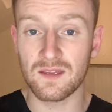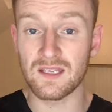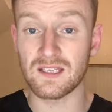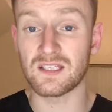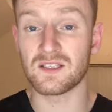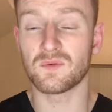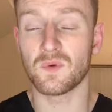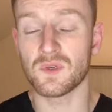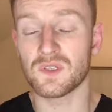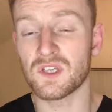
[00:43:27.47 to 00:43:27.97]

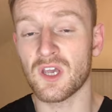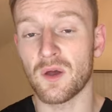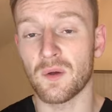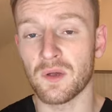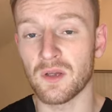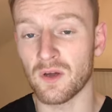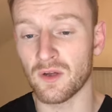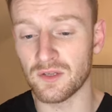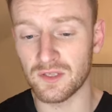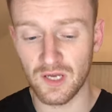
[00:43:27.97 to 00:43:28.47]
this is what's
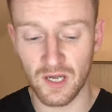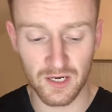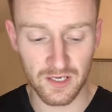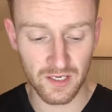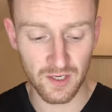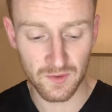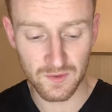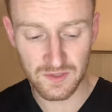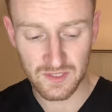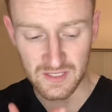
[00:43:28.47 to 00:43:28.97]
going on
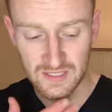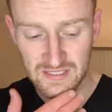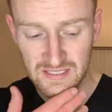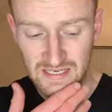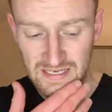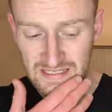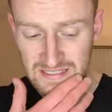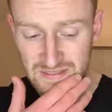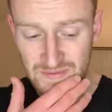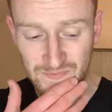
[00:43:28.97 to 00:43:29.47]
diagnosis,
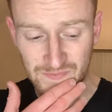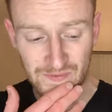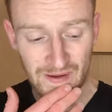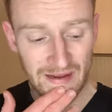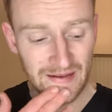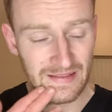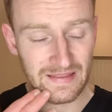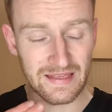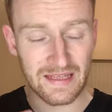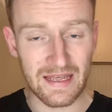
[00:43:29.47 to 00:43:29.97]
is the
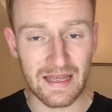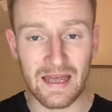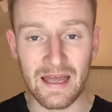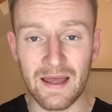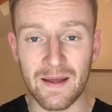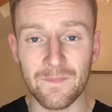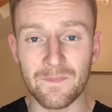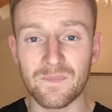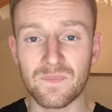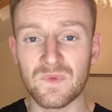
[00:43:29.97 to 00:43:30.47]
fact
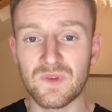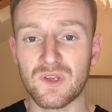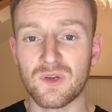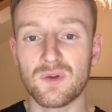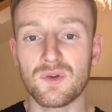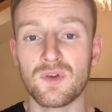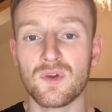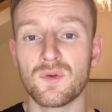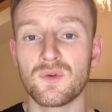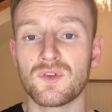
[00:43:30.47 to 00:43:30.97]
that you
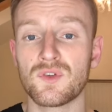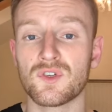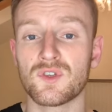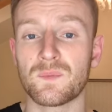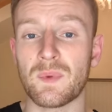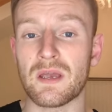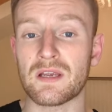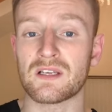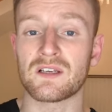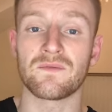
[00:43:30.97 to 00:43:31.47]
use your
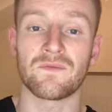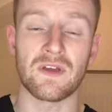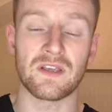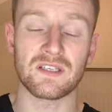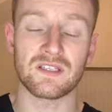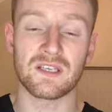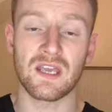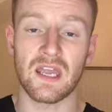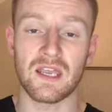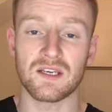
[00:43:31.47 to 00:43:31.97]
special
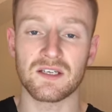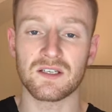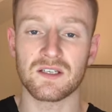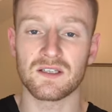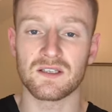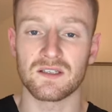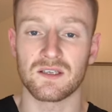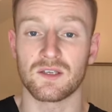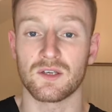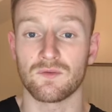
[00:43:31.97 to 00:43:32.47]

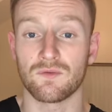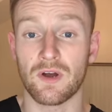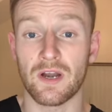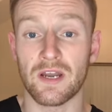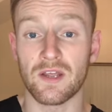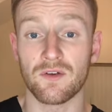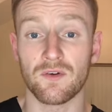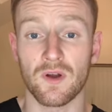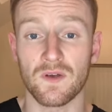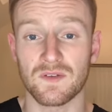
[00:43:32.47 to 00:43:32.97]
investigations and your
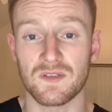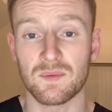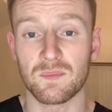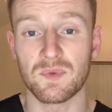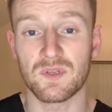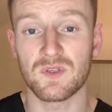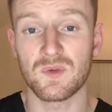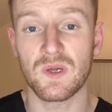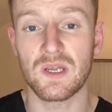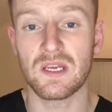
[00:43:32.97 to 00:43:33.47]
radiographs in
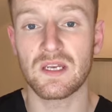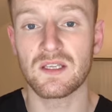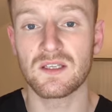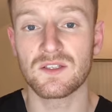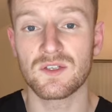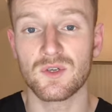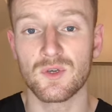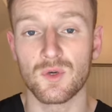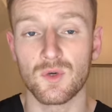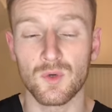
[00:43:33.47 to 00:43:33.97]
between
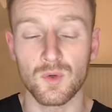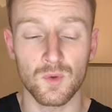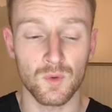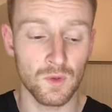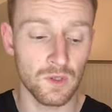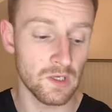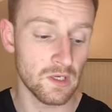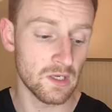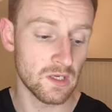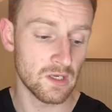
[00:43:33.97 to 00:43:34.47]

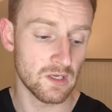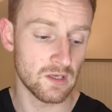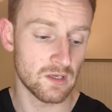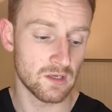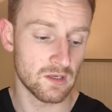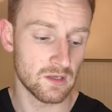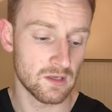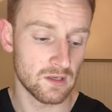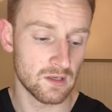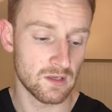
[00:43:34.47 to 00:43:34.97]
to
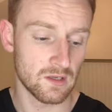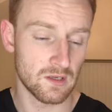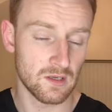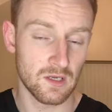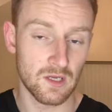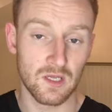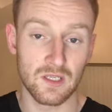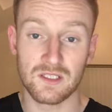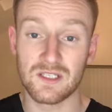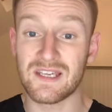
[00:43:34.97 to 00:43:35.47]

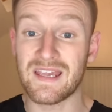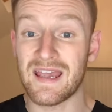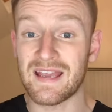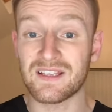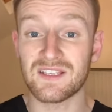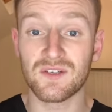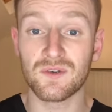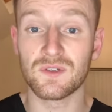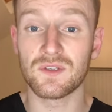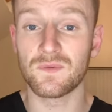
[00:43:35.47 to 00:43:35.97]
to
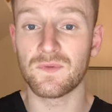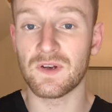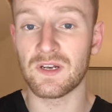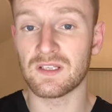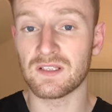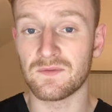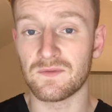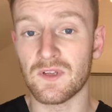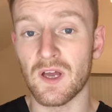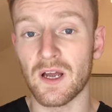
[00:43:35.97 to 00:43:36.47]
get to your
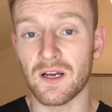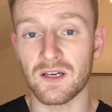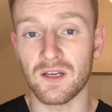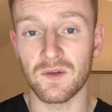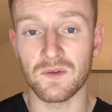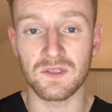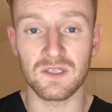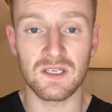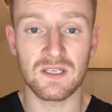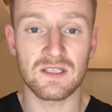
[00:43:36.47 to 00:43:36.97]
definitive
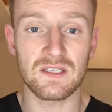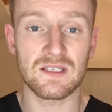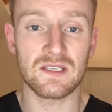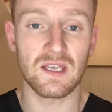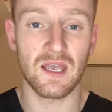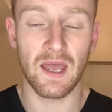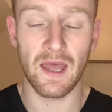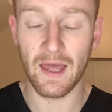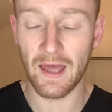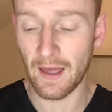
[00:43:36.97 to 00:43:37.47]
diagnosis.
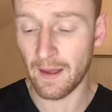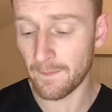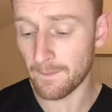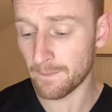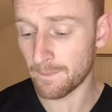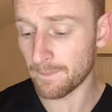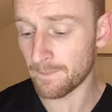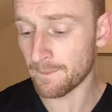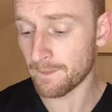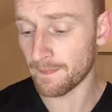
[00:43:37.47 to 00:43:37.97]

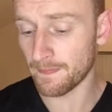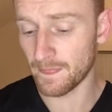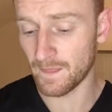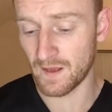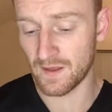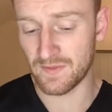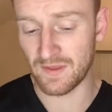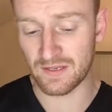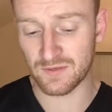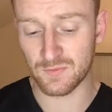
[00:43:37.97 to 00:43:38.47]
Um,
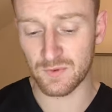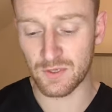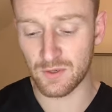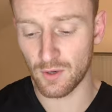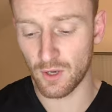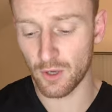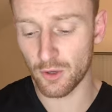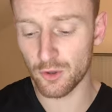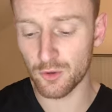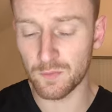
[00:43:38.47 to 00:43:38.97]
and that's where
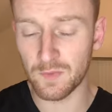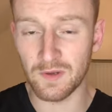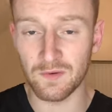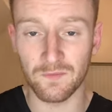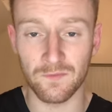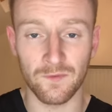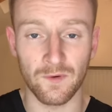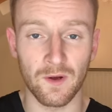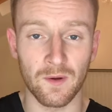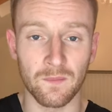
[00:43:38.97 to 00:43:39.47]
you home
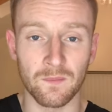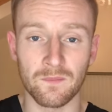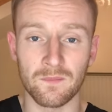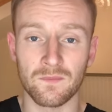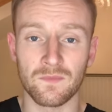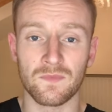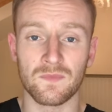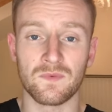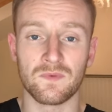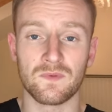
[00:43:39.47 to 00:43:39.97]
in
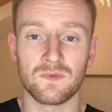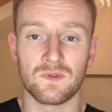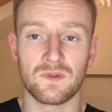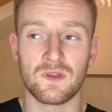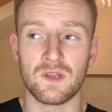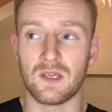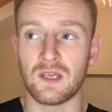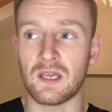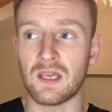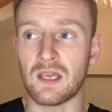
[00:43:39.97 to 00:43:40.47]
from
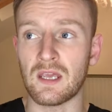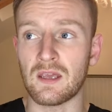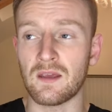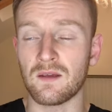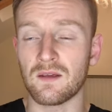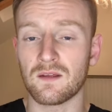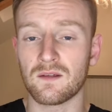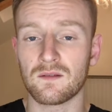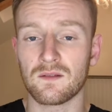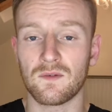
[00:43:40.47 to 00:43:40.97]

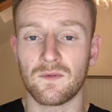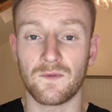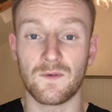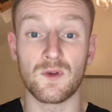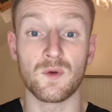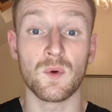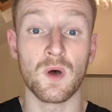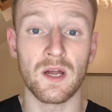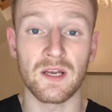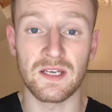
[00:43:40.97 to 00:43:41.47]
the the
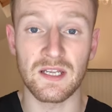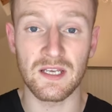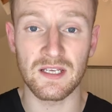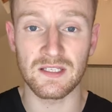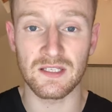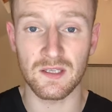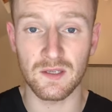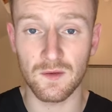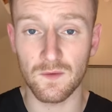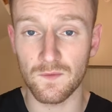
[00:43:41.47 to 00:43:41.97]
few
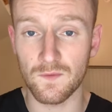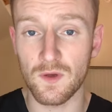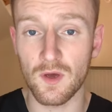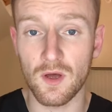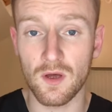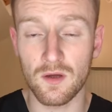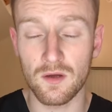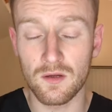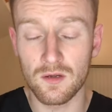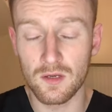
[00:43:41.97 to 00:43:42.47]
ideas that you've
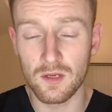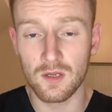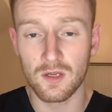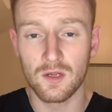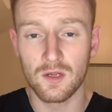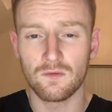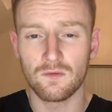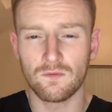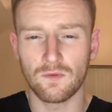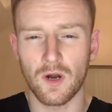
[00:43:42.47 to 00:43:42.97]
got
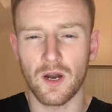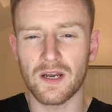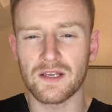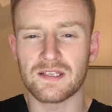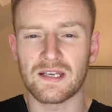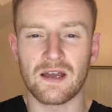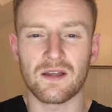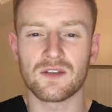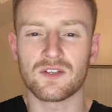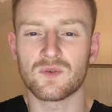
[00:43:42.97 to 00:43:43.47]
right
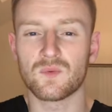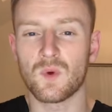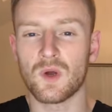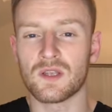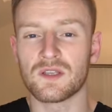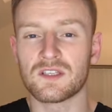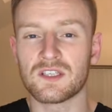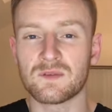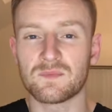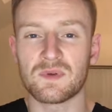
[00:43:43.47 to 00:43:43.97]
down to
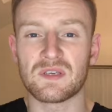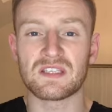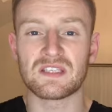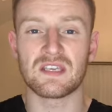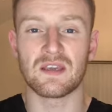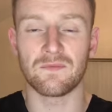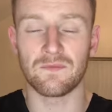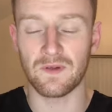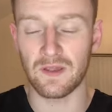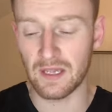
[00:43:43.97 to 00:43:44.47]
one
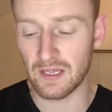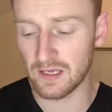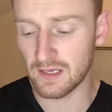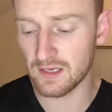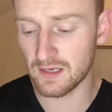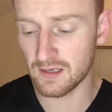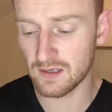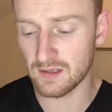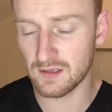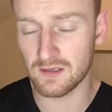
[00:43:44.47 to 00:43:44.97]

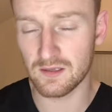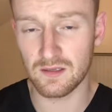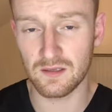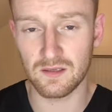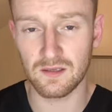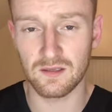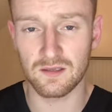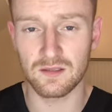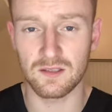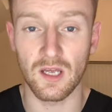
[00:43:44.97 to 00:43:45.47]
specific
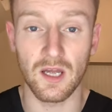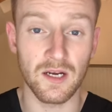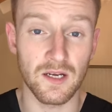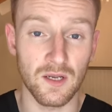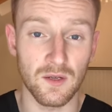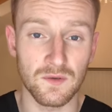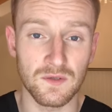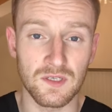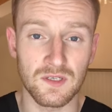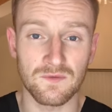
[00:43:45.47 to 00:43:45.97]

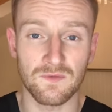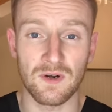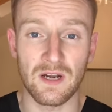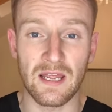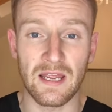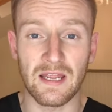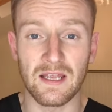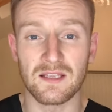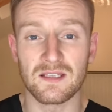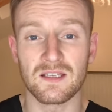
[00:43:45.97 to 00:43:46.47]
diagnosis
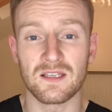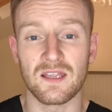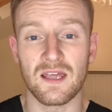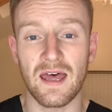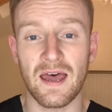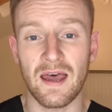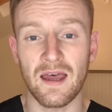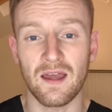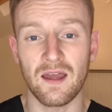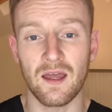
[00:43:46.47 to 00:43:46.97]
related to
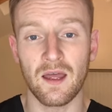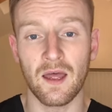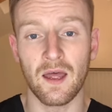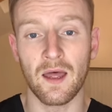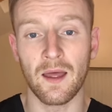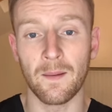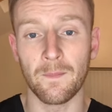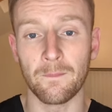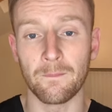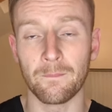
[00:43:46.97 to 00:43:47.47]
that
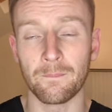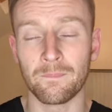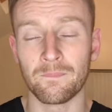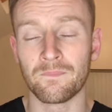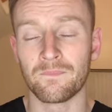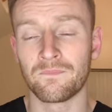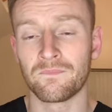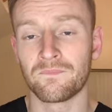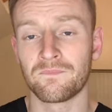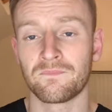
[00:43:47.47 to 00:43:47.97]
um,
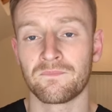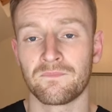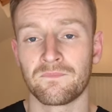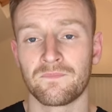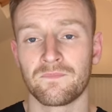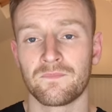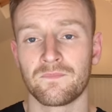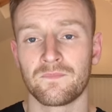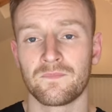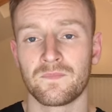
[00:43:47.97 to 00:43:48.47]

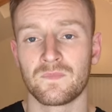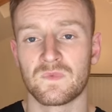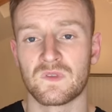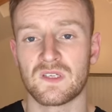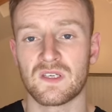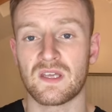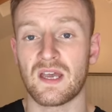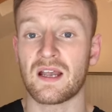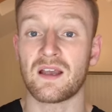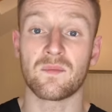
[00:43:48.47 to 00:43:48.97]

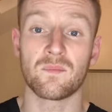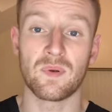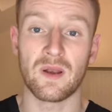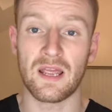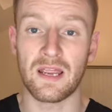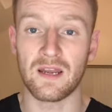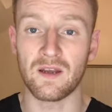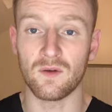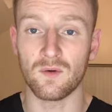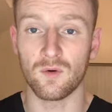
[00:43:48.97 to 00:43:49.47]
to that
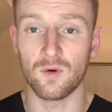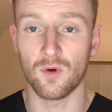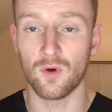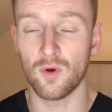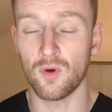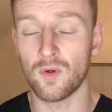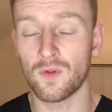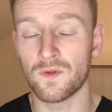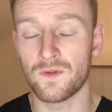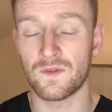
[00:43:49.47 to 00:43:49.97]
complaint
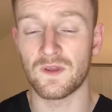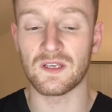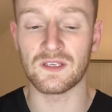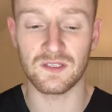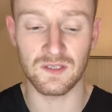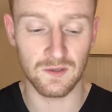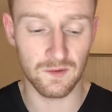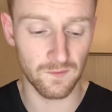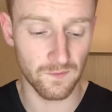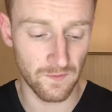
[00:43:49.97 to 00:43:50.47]
or, or the
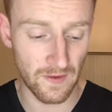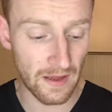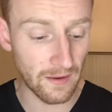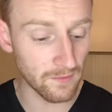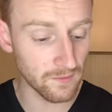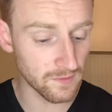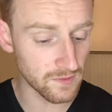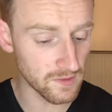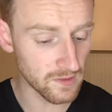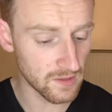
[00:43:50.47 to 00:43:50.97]
things that you
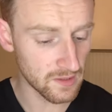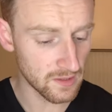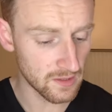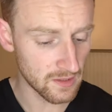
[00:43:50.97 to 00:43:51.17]
found.